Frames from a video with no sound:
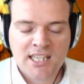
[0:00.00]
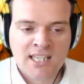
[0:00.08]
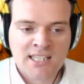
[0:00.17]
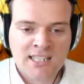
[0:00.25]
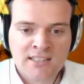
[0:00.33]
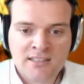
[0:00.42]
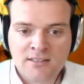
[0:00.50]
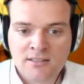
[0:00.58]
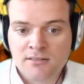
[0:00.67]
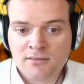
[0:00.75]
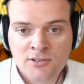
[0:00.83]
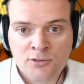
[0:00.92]
And then
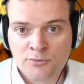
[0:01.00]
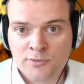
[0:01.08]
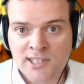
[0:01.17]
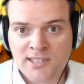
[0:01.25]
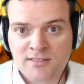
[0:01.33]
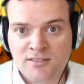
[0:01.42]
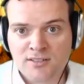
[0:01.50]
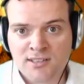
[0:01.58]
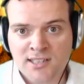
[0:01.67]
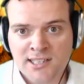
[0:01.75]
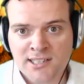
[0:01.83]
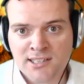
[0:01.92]
you read
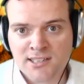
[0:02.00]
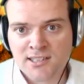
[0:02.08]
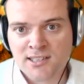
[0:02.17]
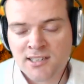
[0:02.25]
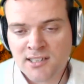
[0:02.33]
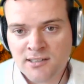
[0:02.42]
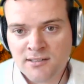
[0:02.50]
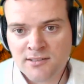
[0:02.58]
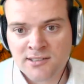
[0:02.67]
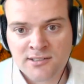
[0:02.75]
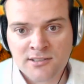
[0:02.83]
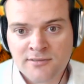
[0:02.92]

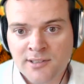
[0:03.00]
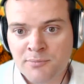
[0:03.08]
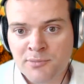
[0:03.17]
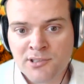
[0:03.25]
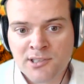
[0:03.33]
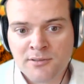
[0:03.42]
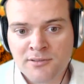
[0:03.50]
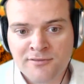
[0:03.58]
there's a great book